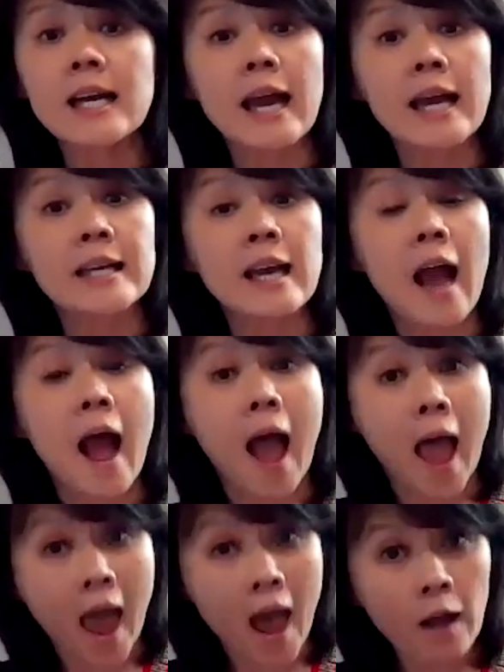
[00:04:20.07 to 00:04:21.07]
can
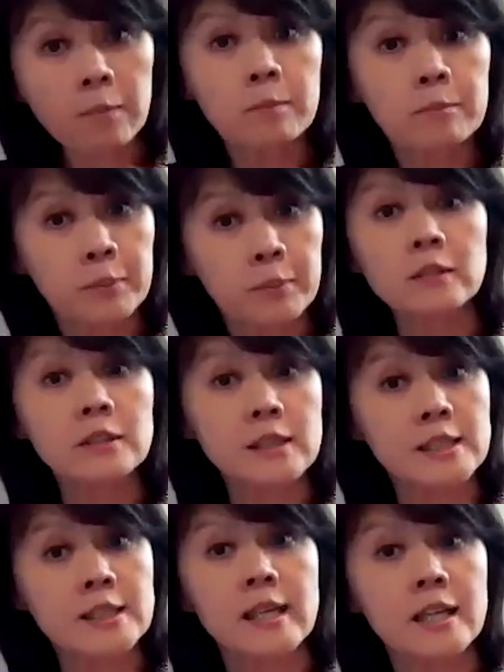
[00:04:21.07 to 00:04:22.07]
help build
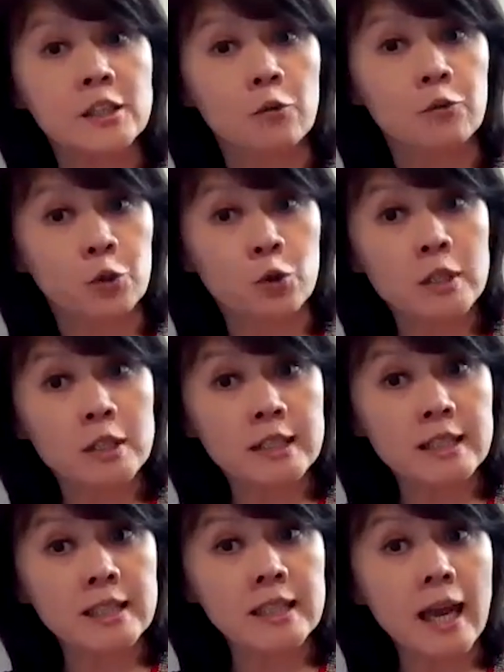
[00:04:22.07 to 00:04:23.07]
a sense of
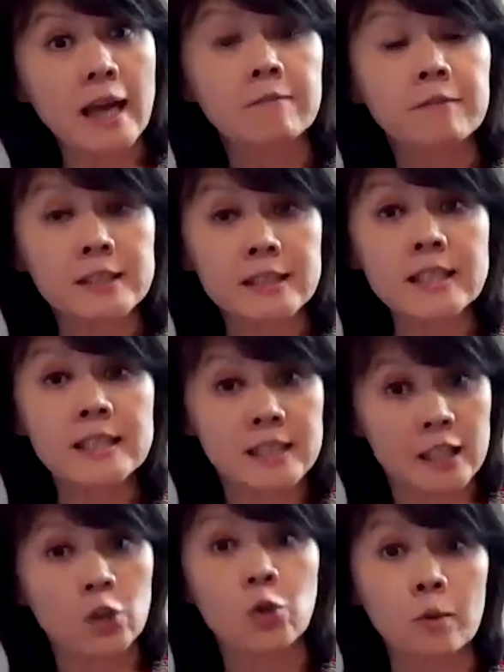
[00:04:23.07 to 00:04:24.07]
unity and
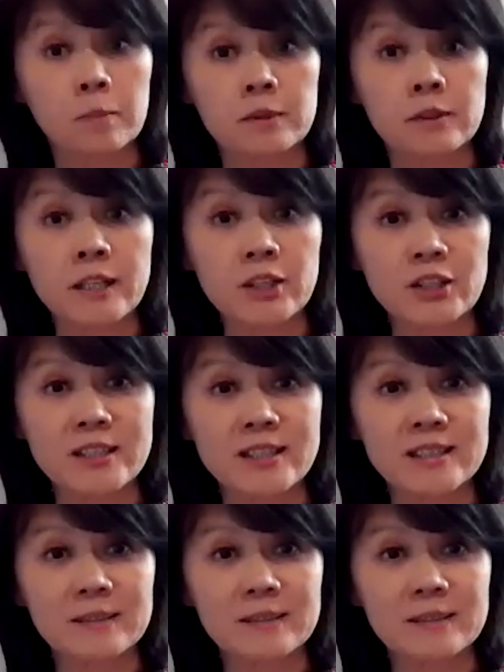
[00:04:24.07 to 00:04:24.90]
facilitate cooperation.